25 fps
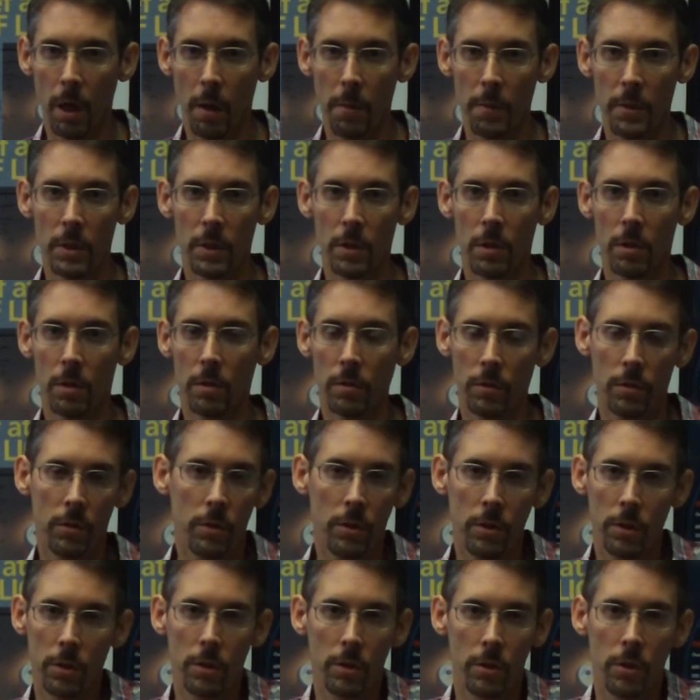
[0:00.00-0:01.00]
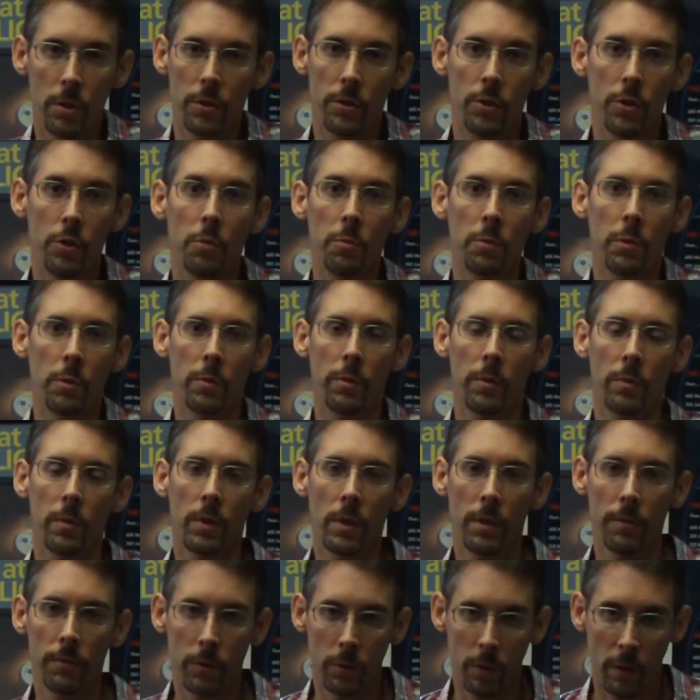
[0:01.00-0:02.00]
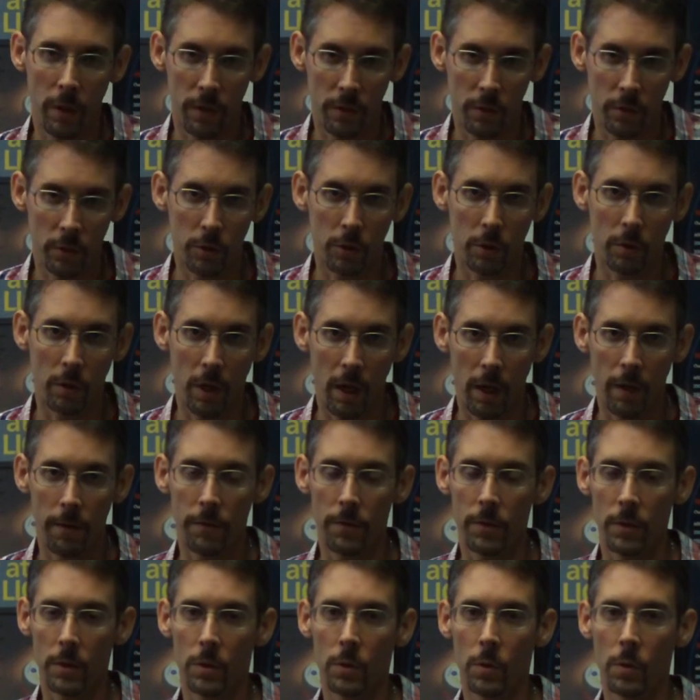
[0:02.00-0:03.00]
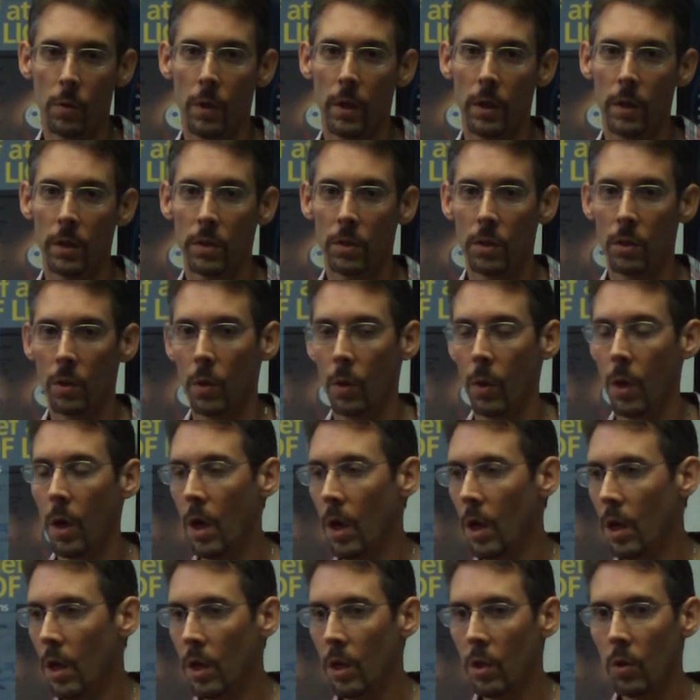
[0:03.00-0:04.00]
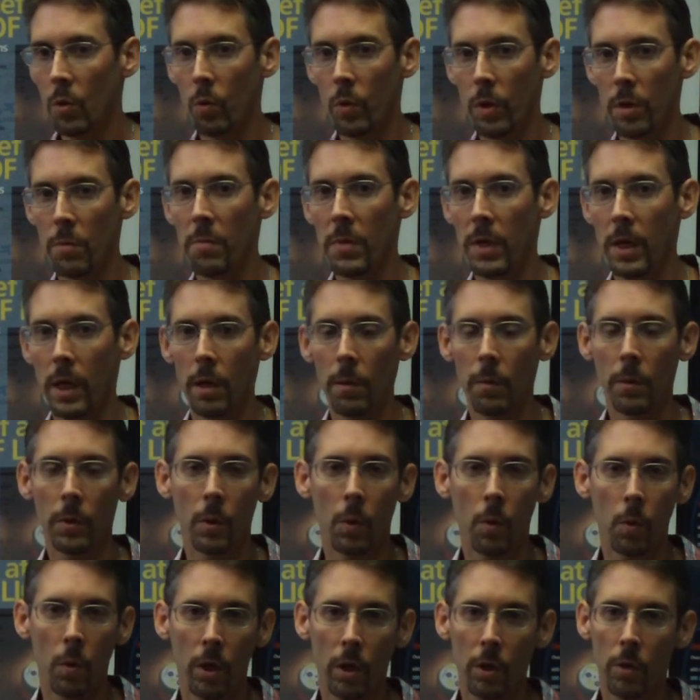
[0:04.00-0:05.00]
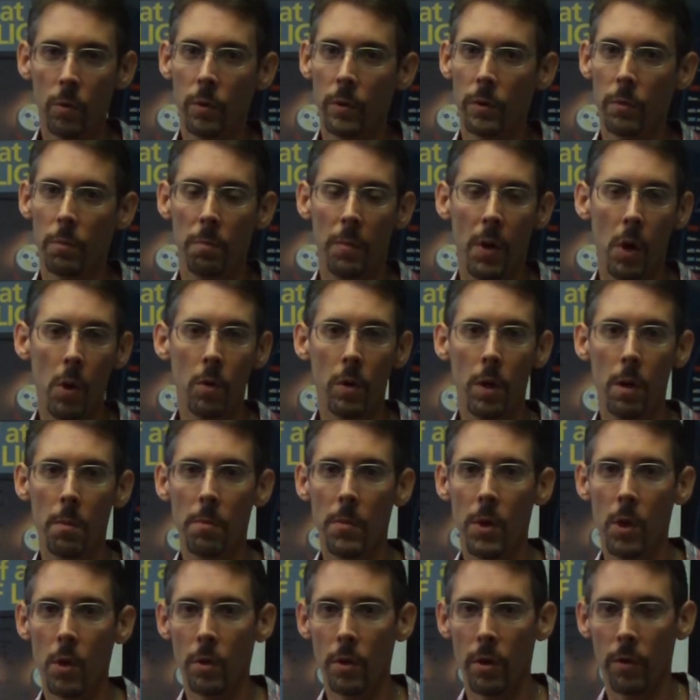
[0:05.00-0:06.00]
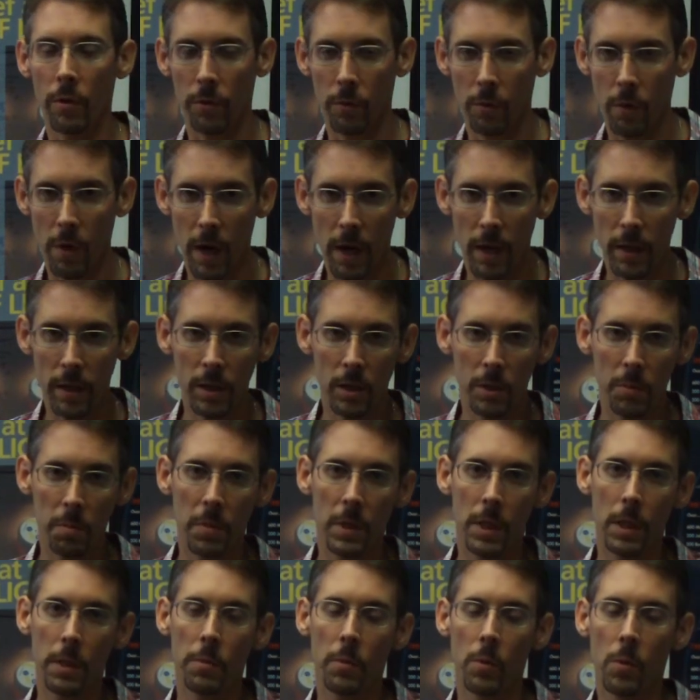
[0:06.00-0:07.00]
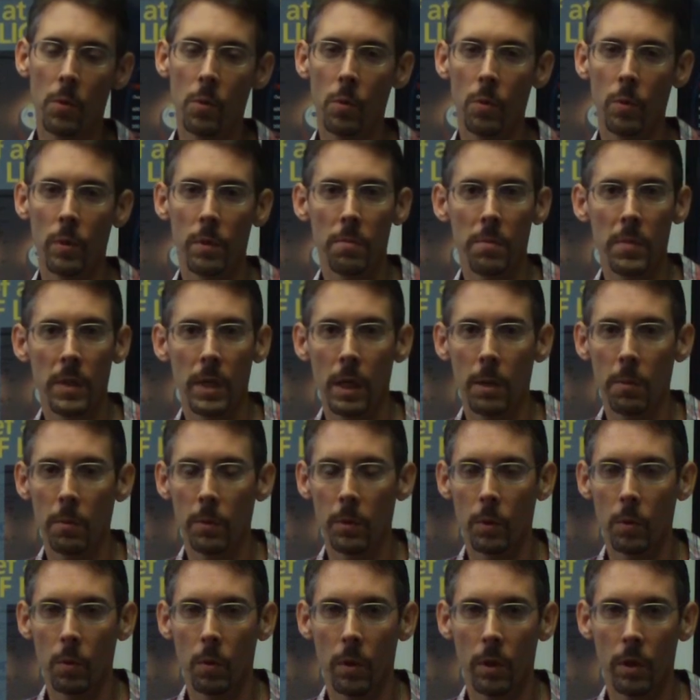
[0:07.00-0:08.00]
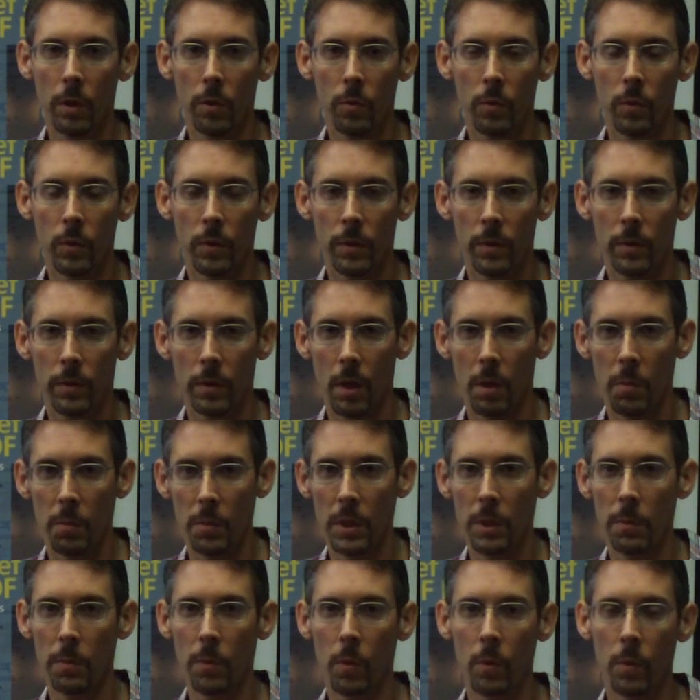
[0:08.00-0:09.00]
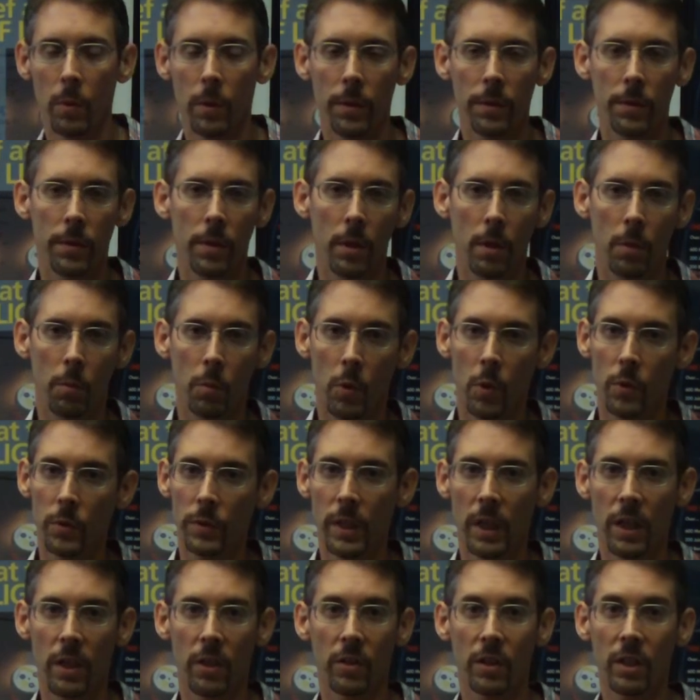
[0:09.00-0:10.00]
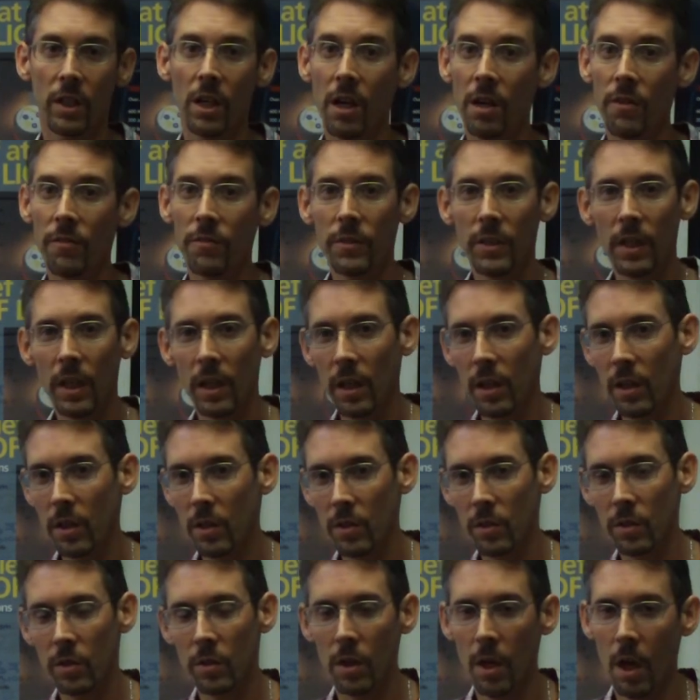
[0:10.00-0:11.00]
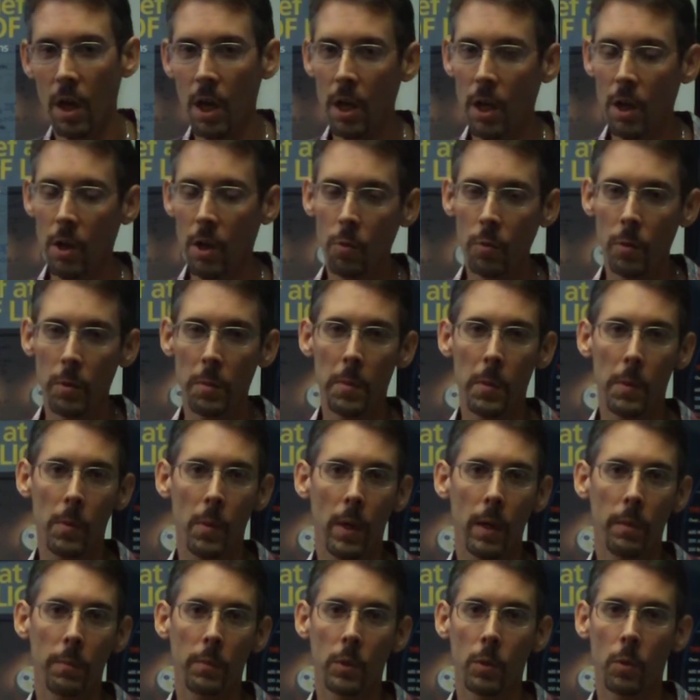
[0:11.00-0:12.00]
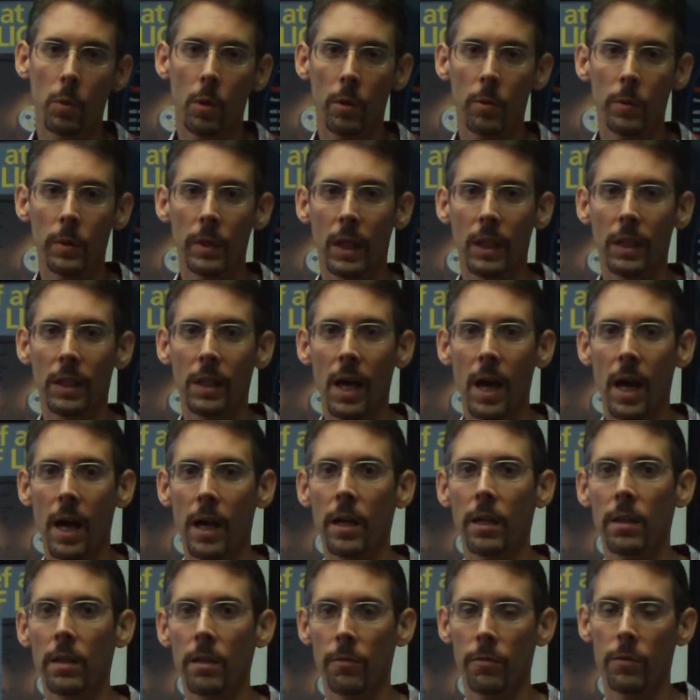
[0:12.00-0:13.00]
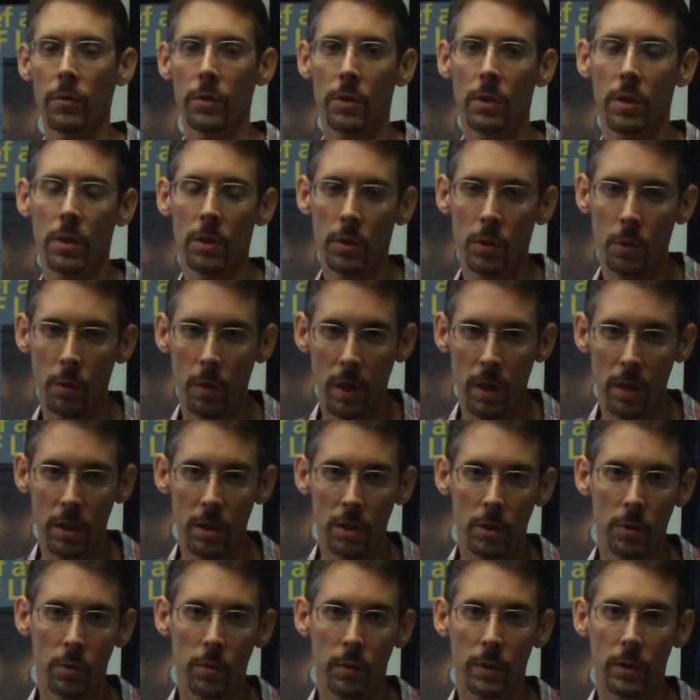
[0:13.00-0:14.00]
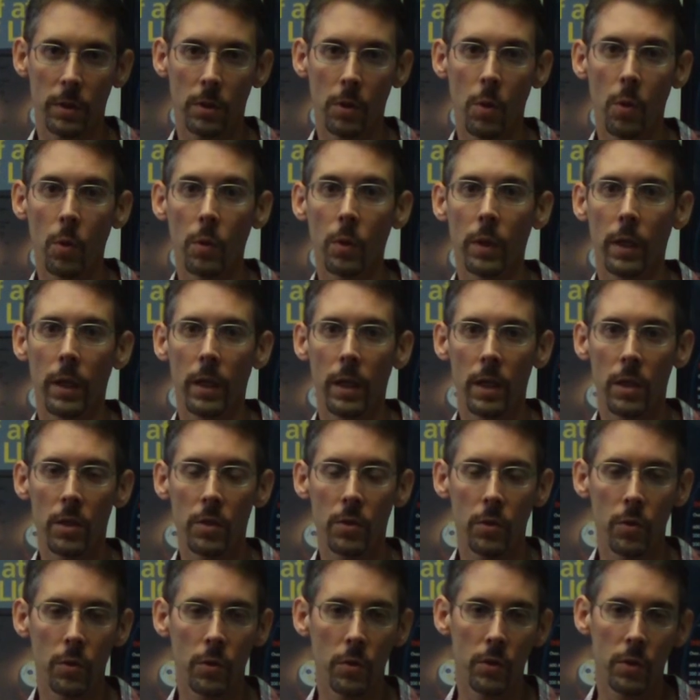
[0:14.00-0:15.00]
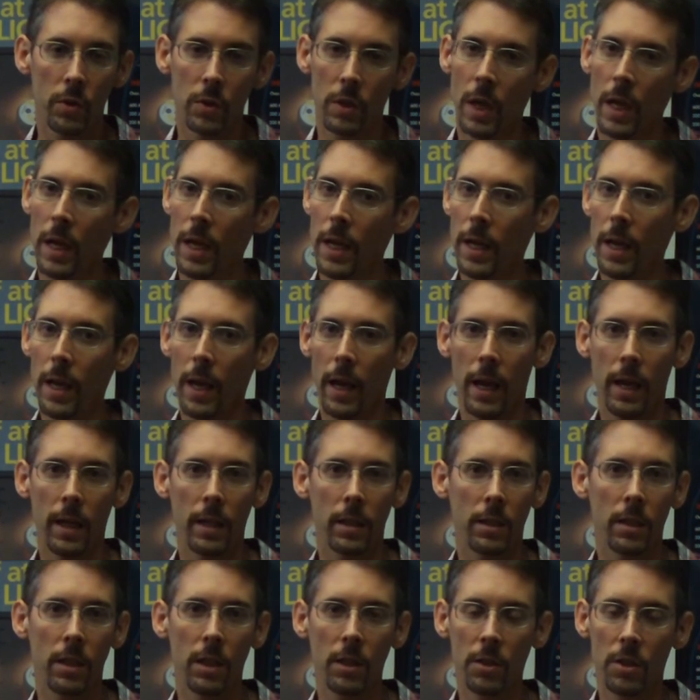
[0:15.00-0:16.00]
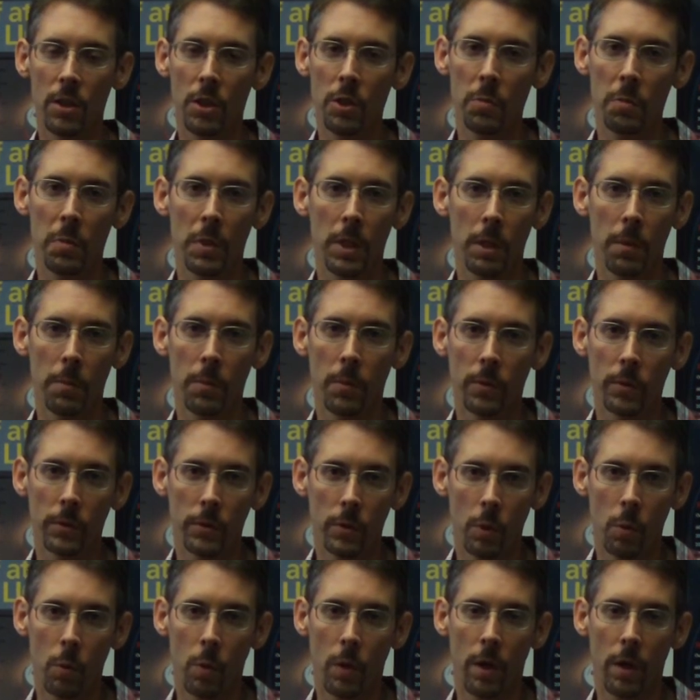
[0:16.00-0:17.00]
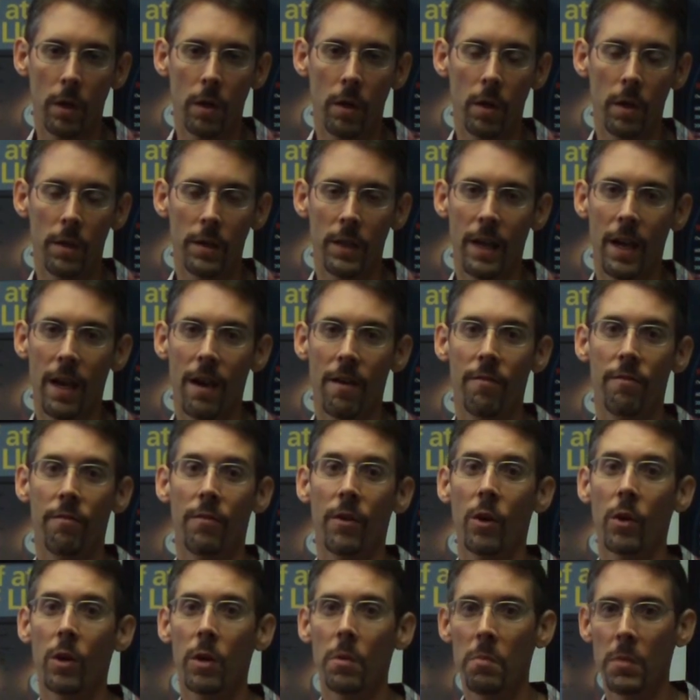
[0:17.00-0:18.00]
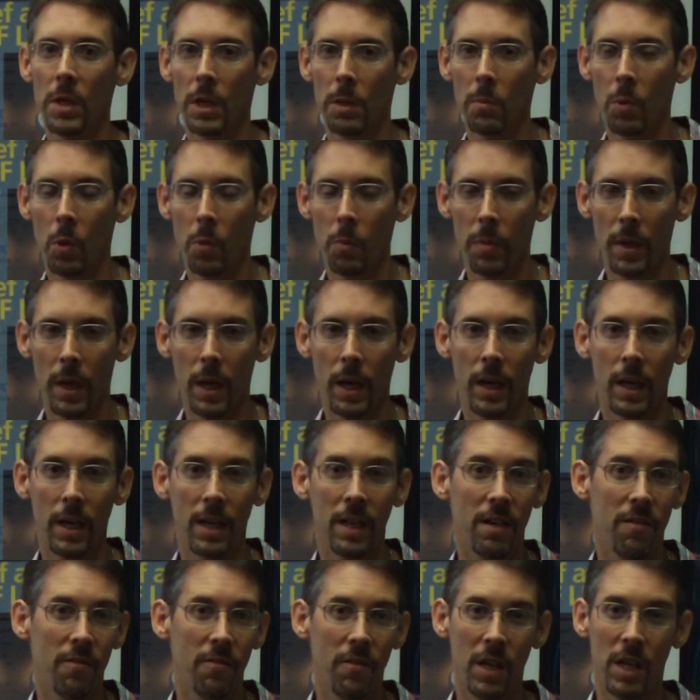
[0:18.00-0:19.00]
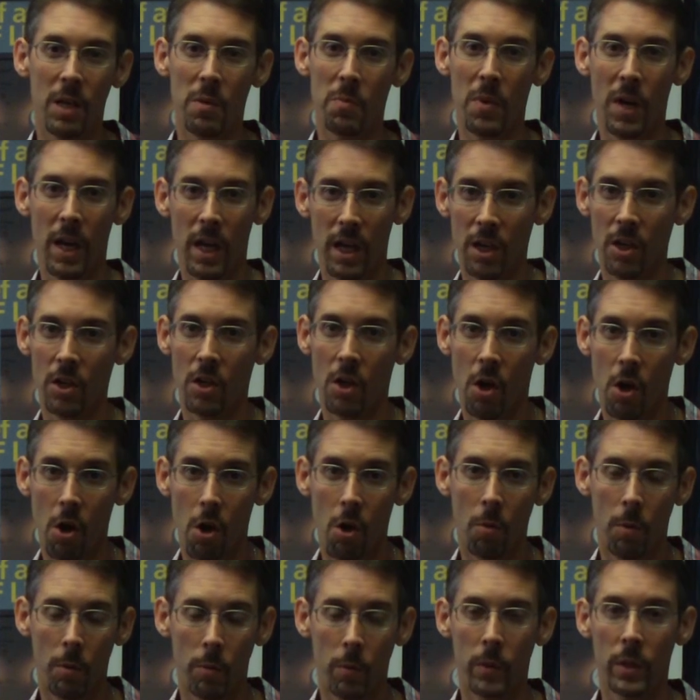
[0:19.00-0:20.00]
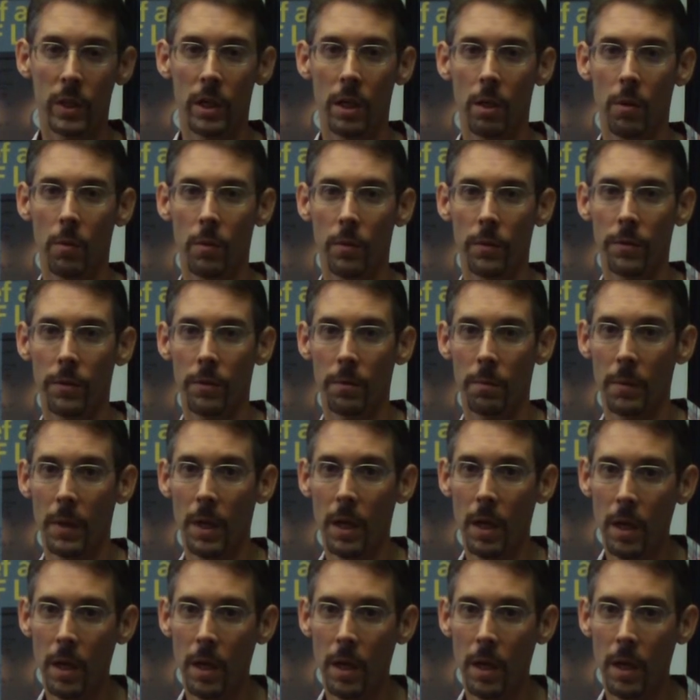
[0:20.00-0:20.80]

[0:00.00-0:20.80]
I mean, you're doomed to live the rest of your life this way. So we've been able to work with bone-on-bone arthritis people. We've been able to work with people with rotator cuff tears. We've been able to work with a lot of different situations with cold lasers and get these people to where they have very minimal pain, if any pain at all, when we're done with them.